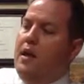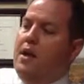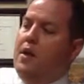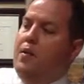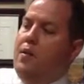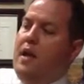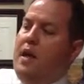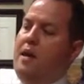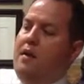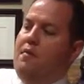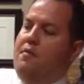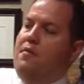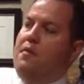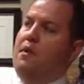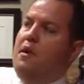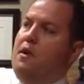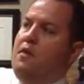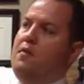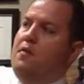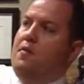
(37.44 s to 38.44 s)
we have
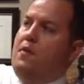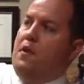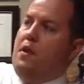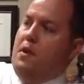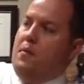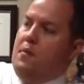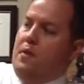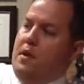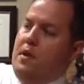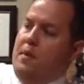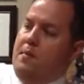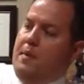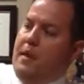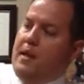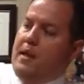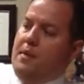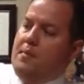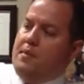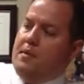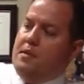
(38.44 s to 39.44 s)
vertebrae that
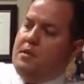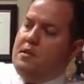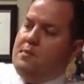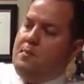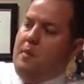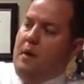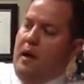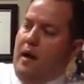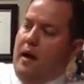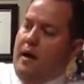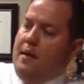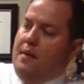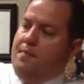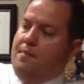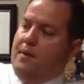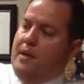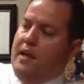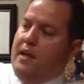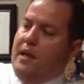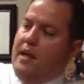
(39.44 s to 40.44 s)
make up the spine.
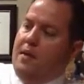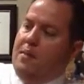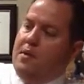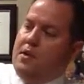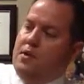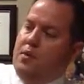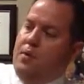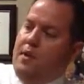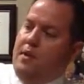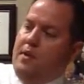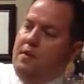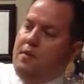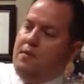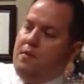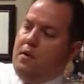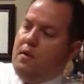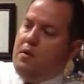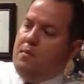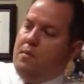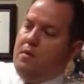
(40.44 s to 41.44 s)
In between the
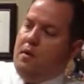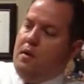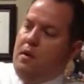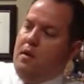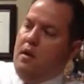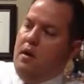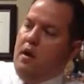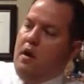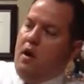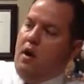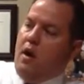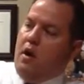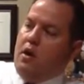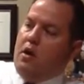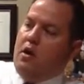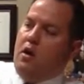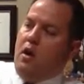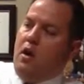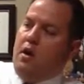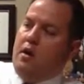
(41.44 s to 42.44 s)
vertebrae are
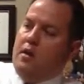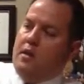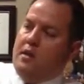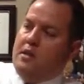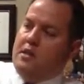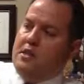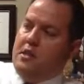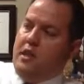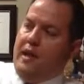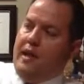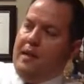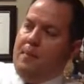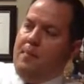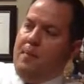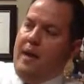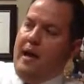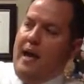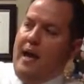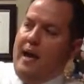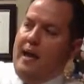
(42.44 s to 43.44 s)
cartilage-like
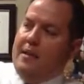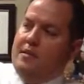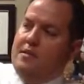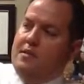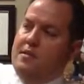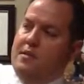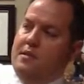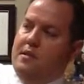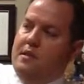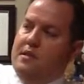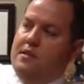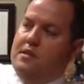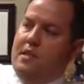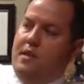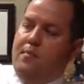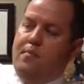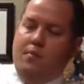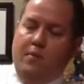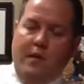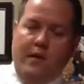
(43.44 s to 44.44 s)
pads that
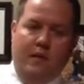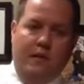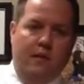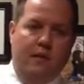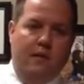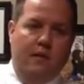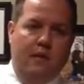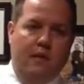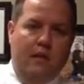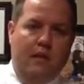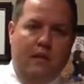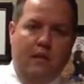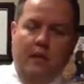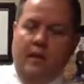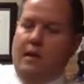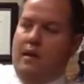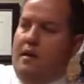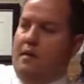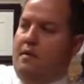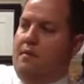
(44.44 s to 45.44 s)
separate
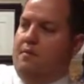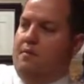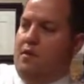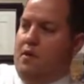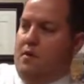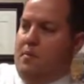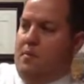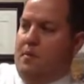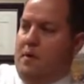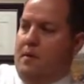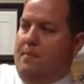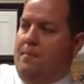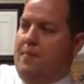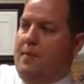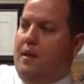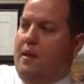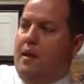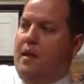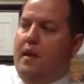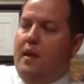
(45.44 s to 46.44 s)
the vertebra.
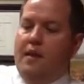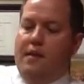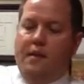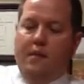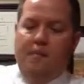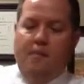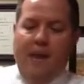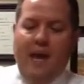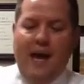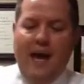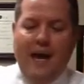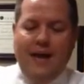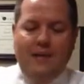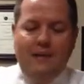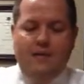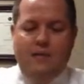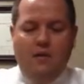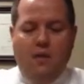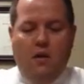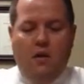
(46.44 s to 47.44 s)
The
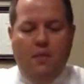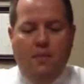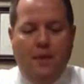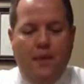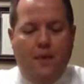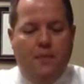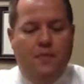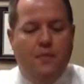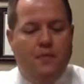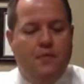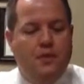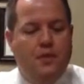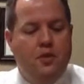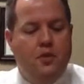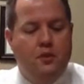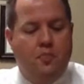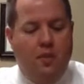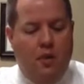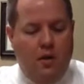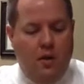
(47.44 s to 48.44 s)
pads are made up of
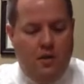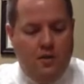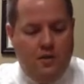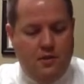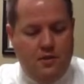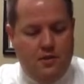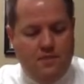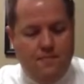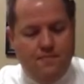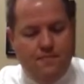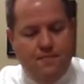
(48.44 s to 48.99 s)
two parts.